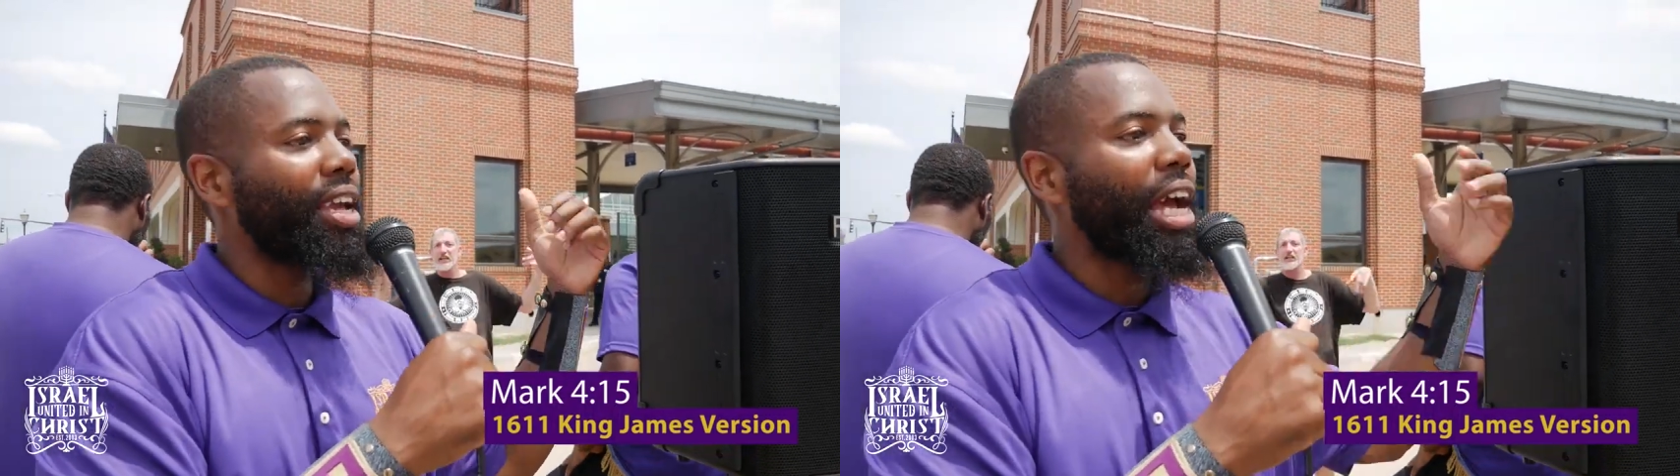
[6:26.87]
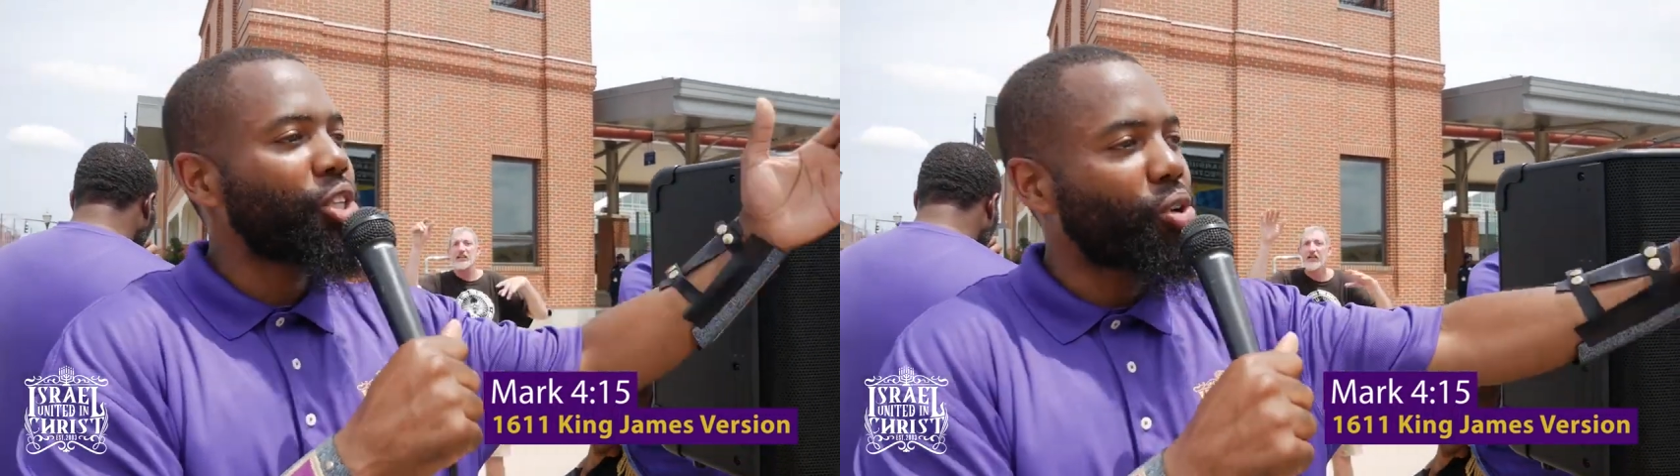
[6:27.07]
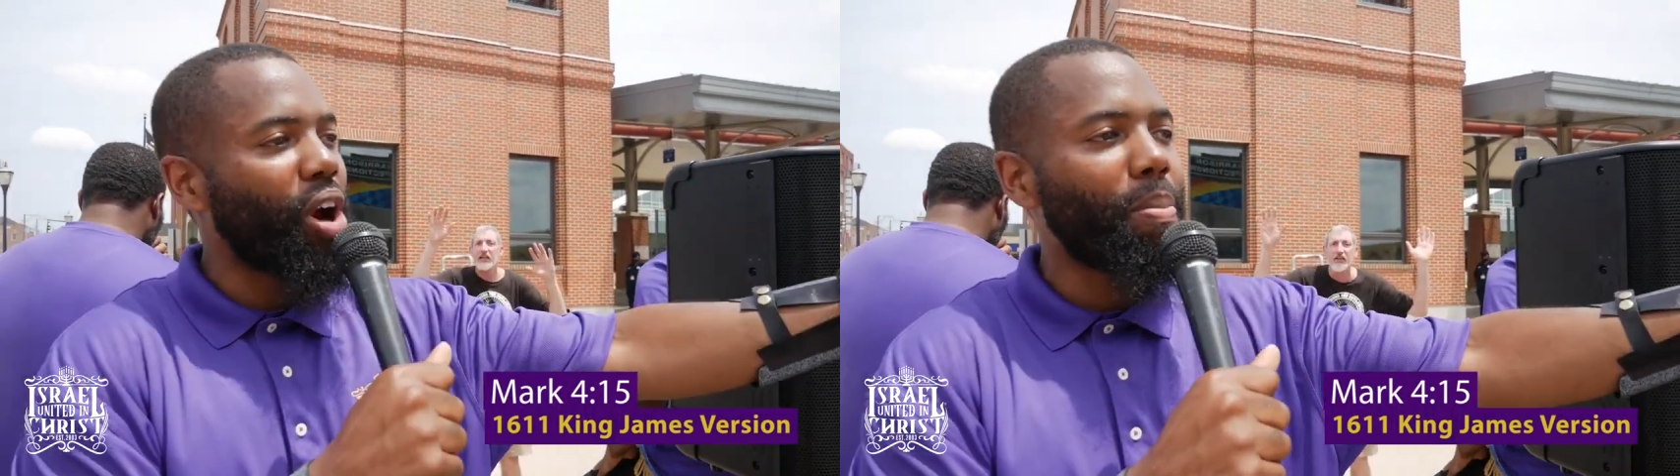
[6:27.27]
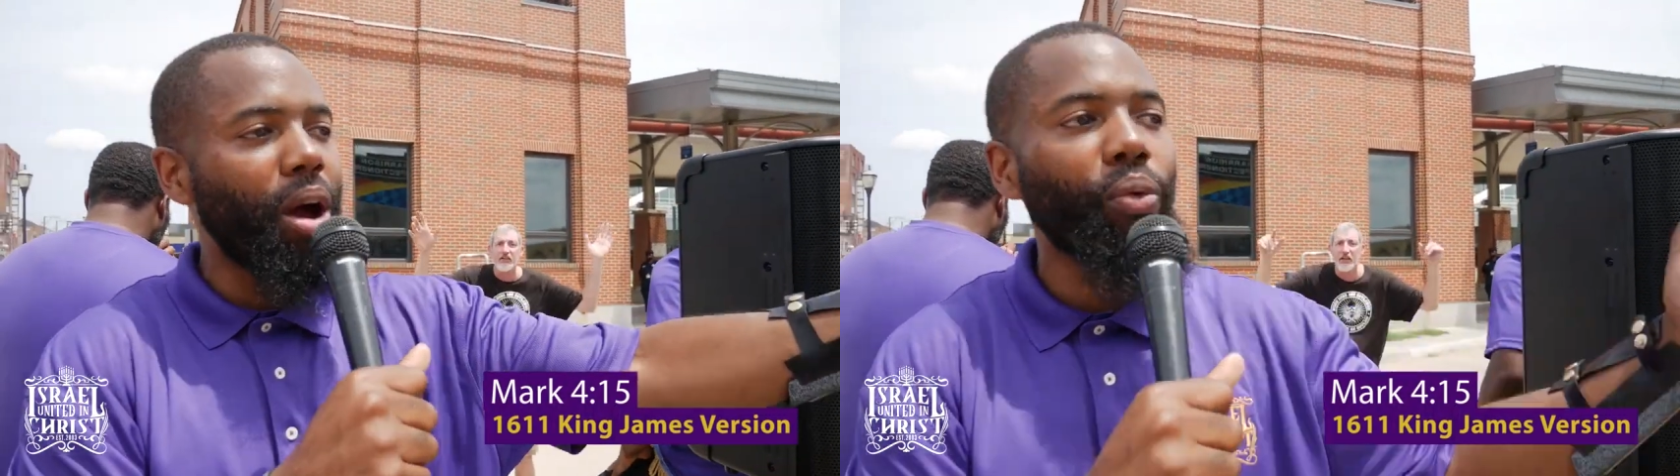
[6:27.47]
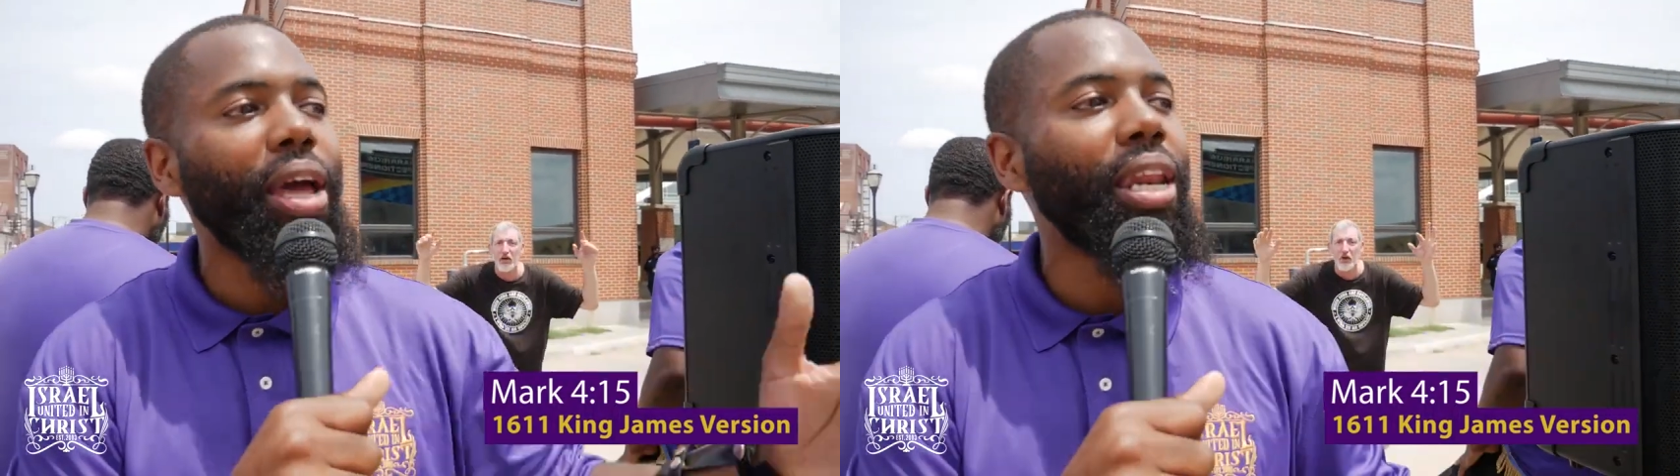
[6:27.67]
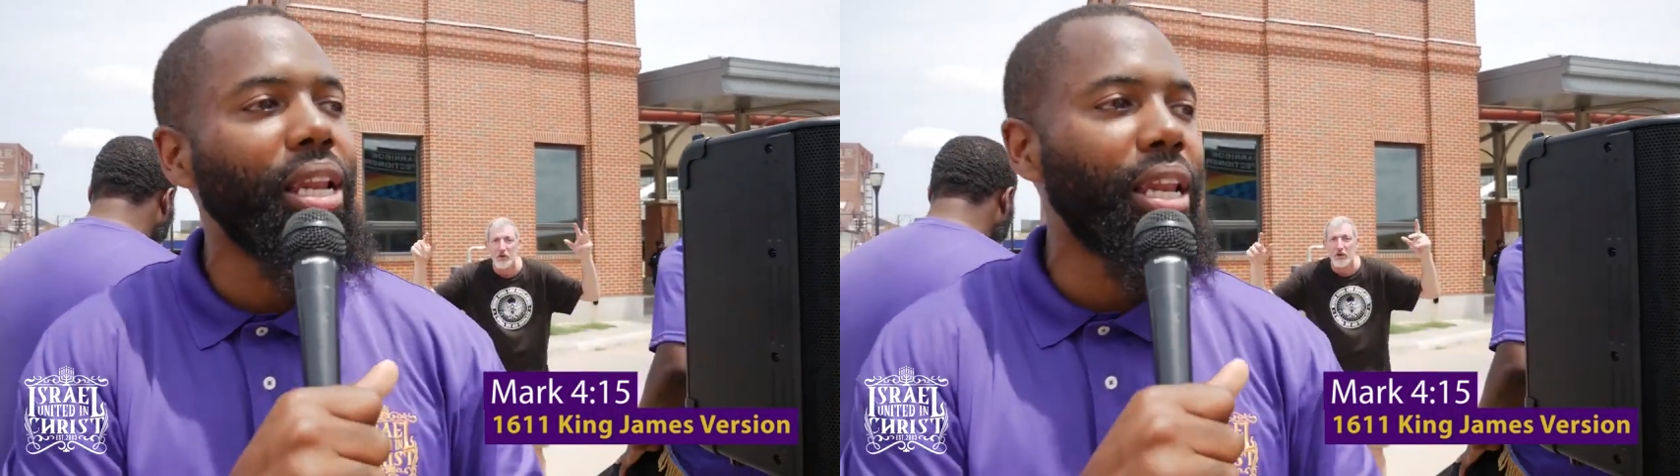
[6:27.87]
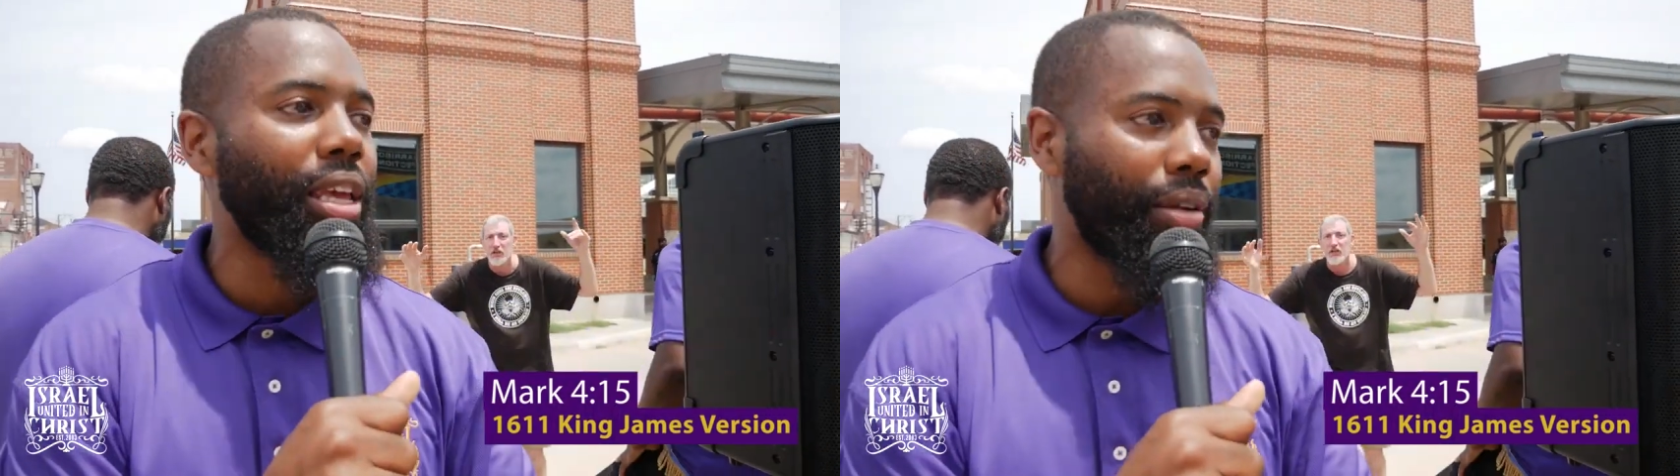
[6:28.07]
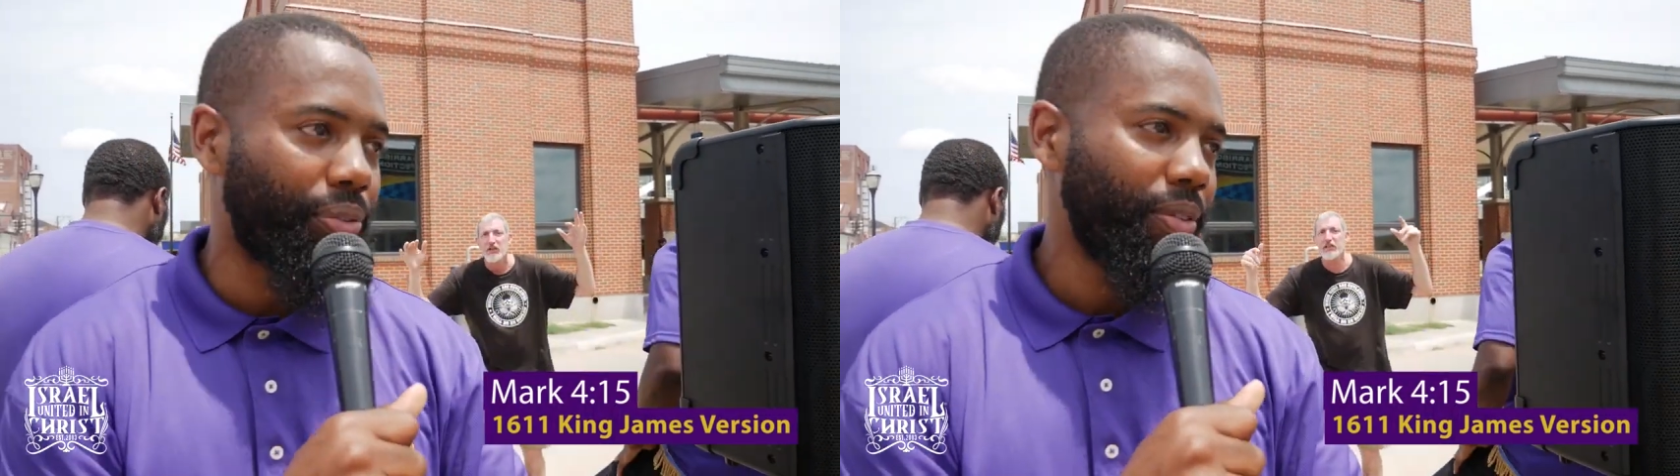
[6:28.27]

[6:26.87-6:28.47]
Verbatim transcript: got your grandma ready to leave.